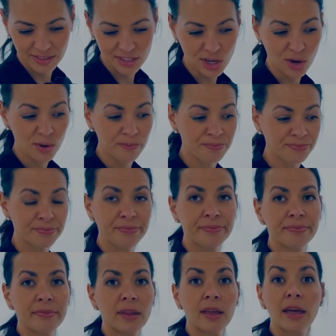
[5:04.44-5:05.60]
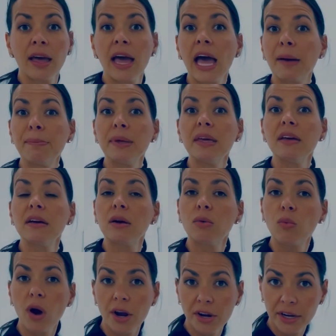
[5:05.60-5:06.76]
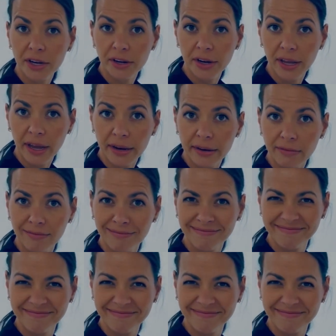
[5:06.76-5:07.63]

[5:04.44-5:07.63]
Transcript: So happy water irrigating.